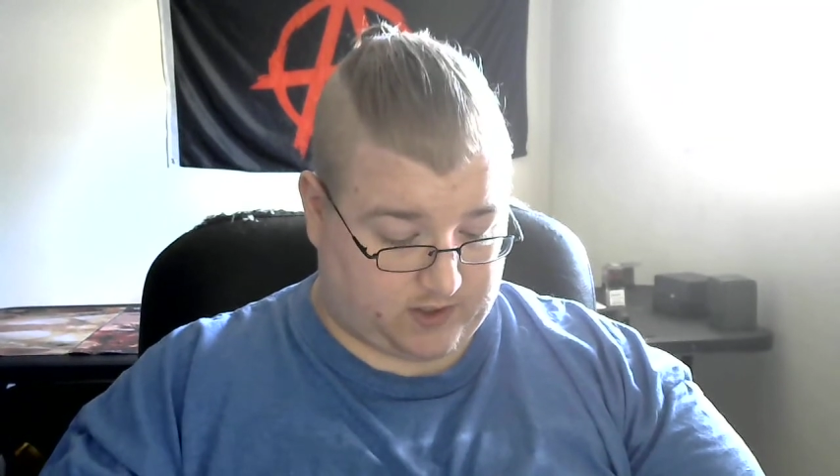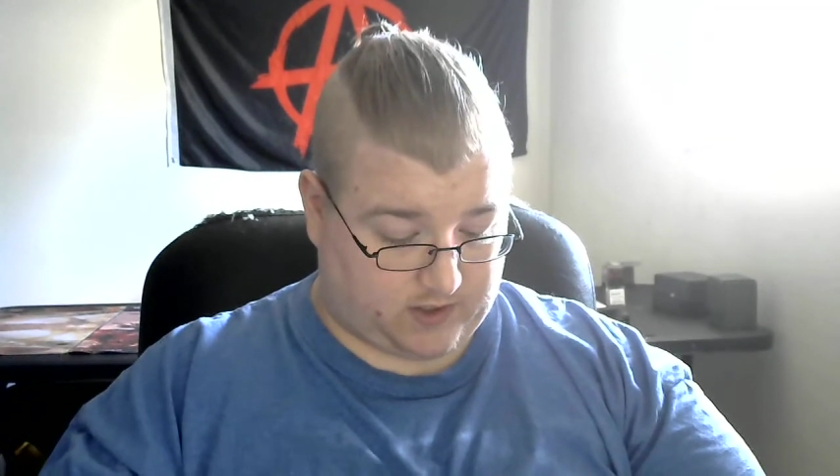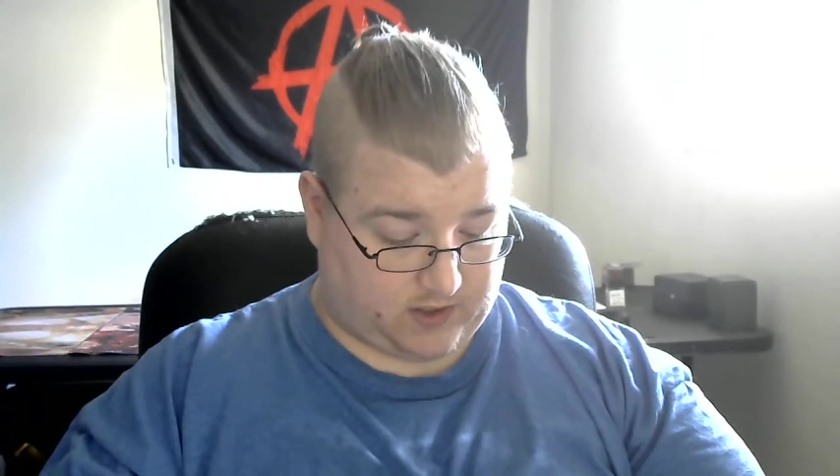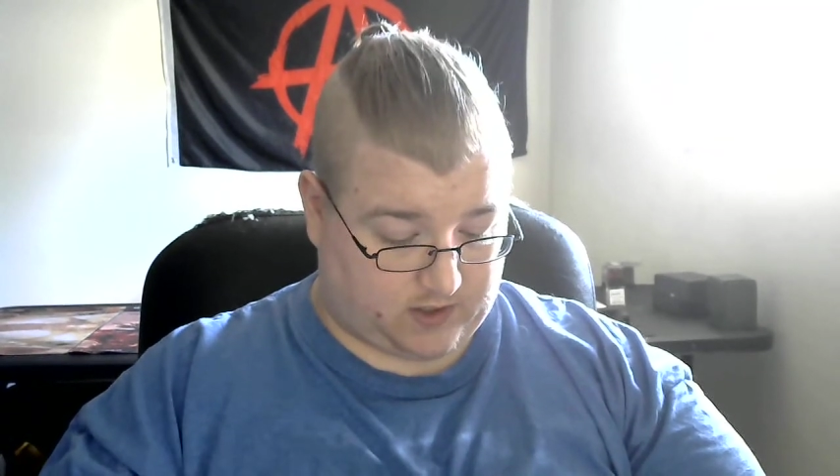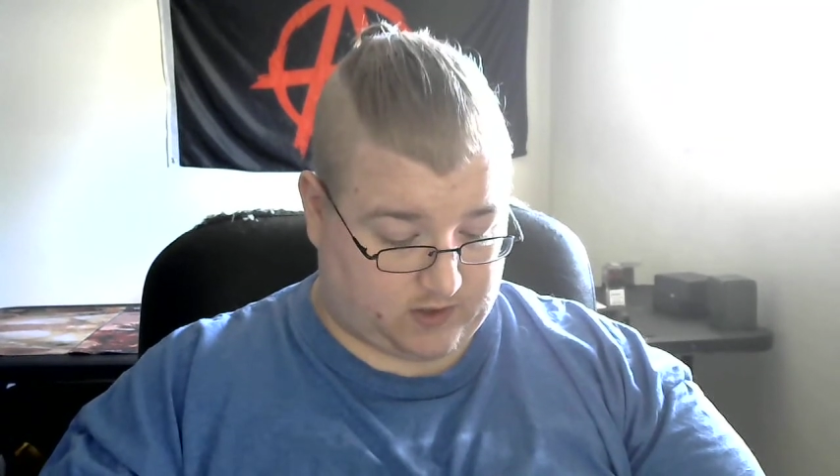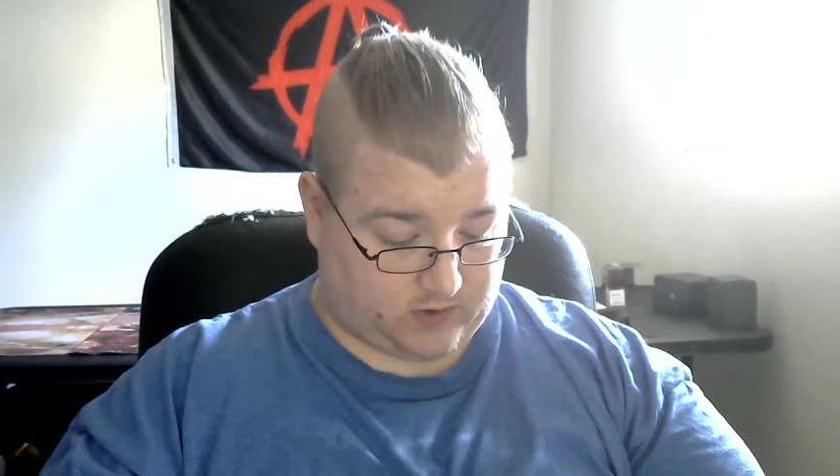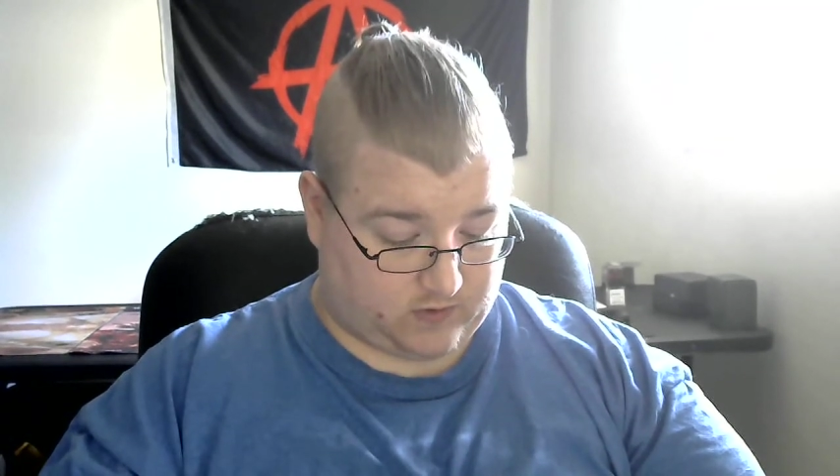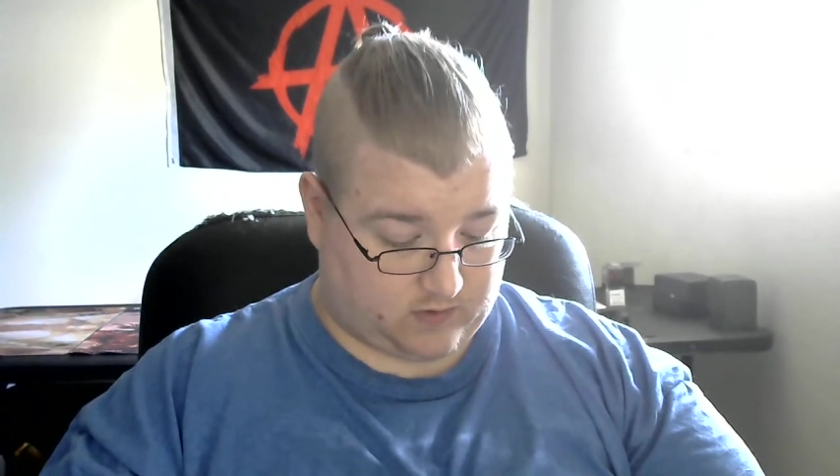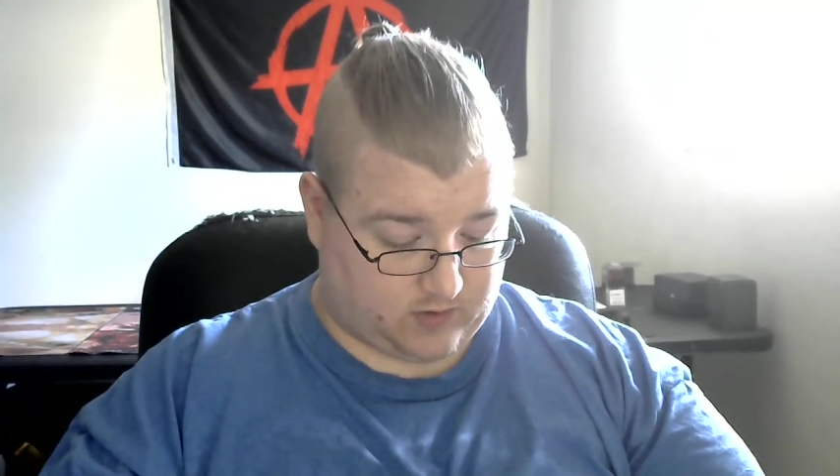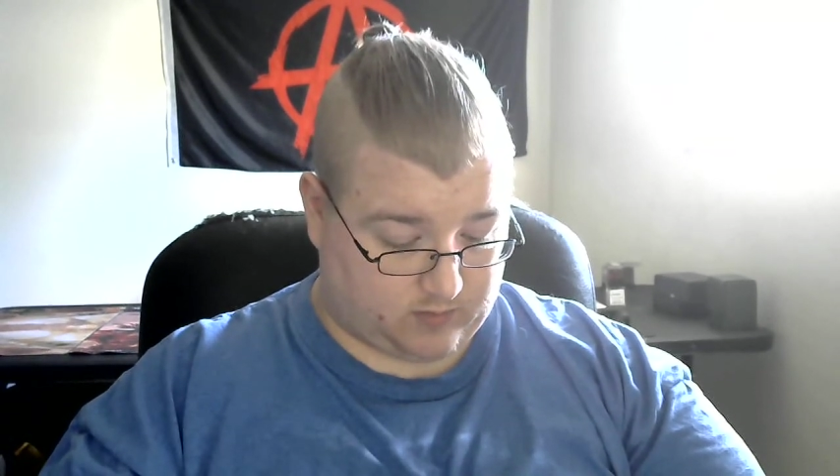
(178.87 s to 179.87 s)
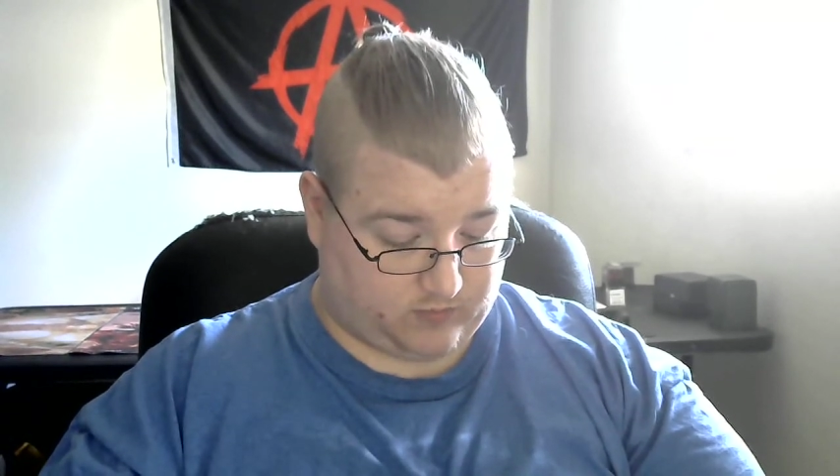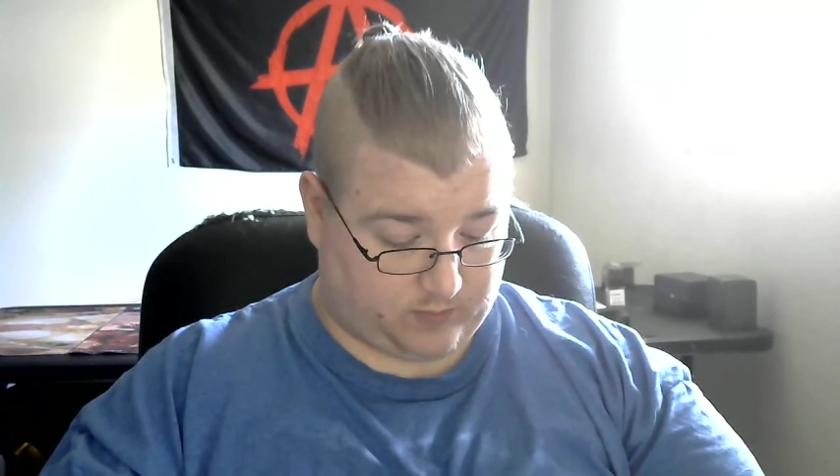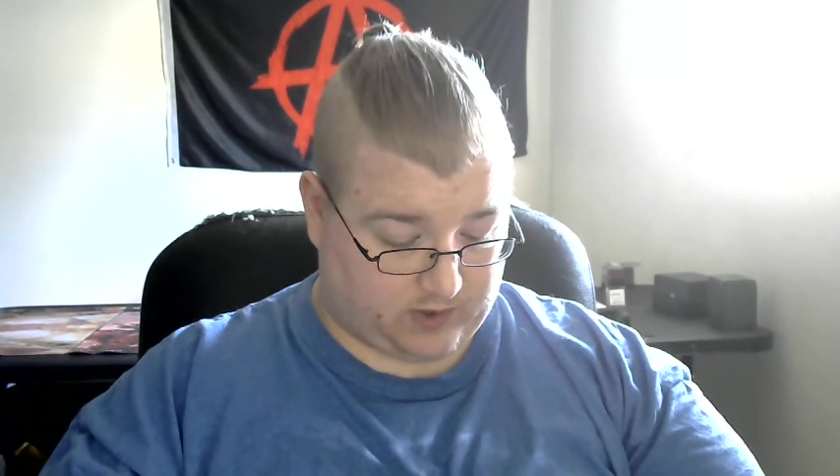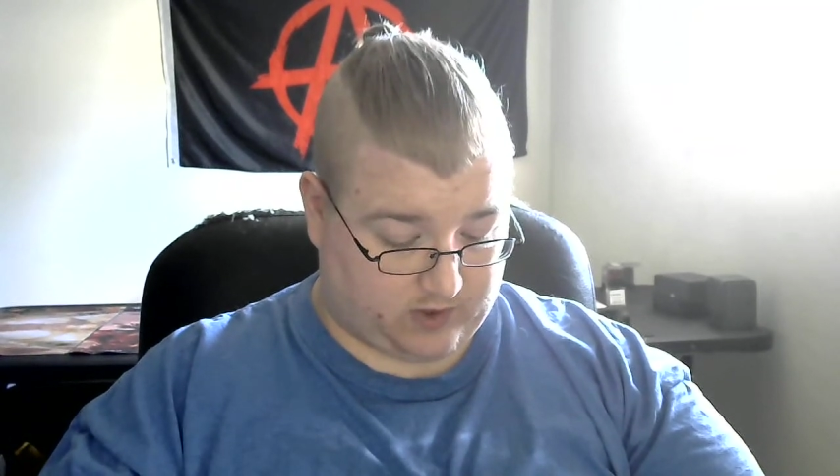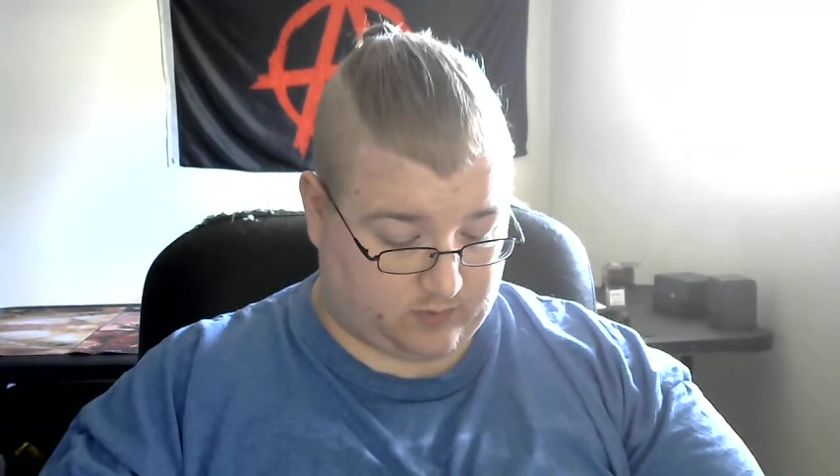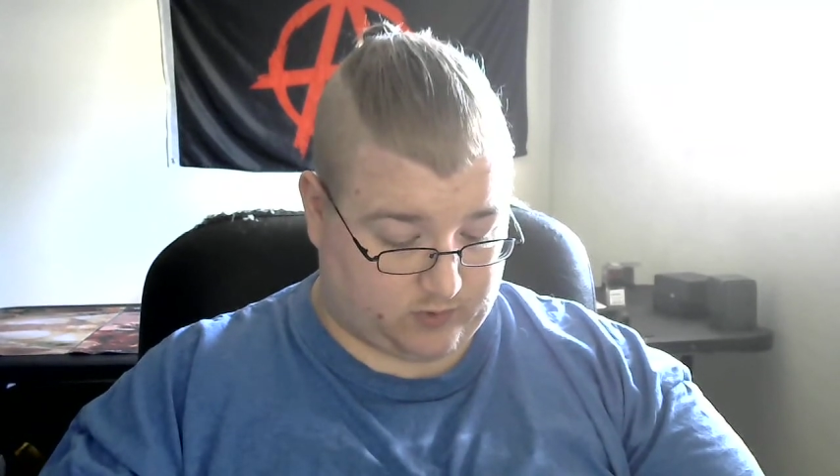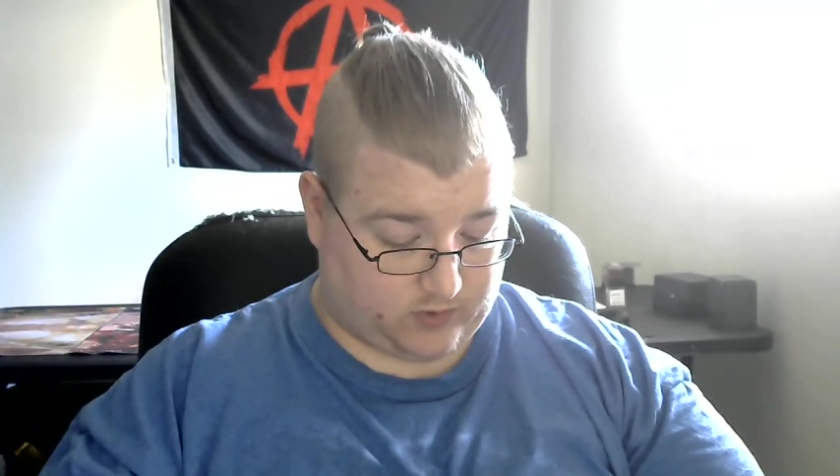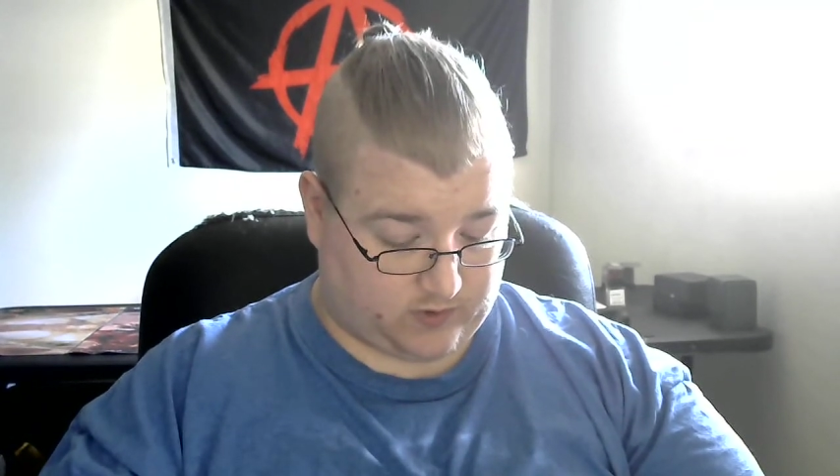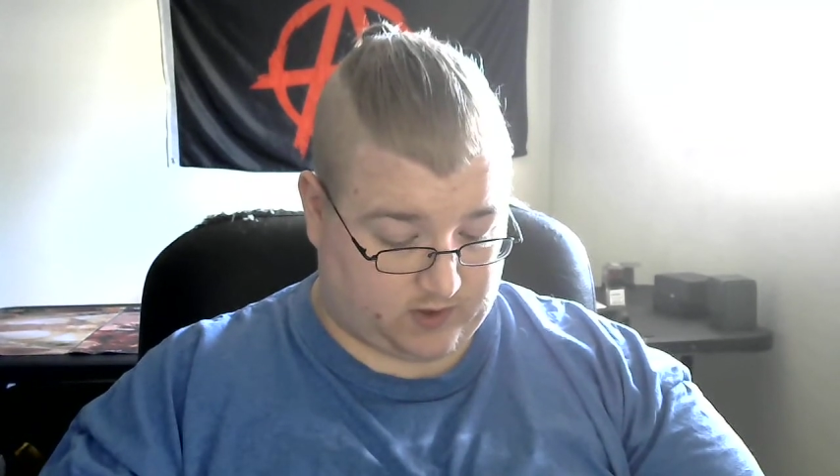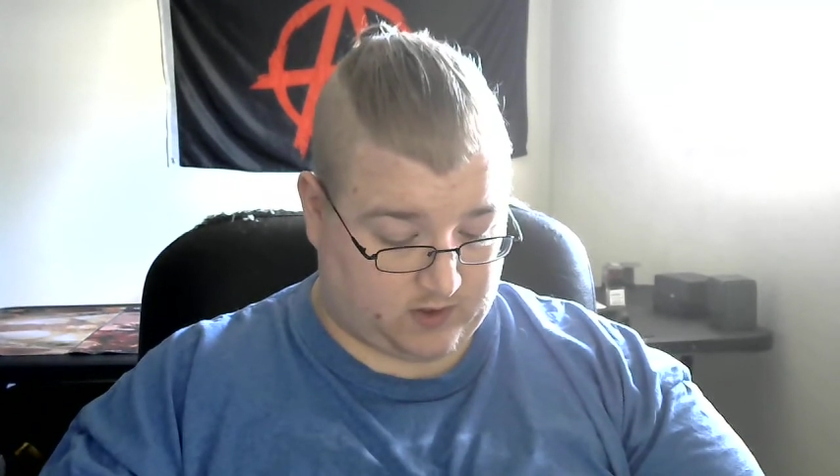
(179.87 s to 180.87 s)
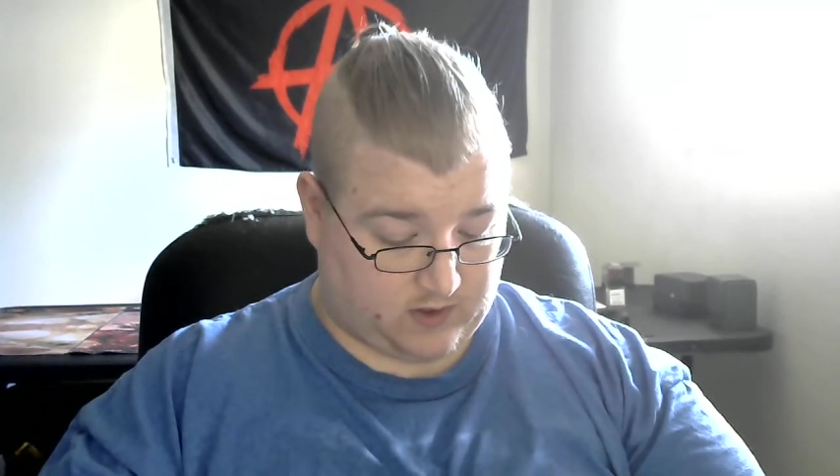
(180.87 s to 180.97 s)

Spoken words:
a spell or ability,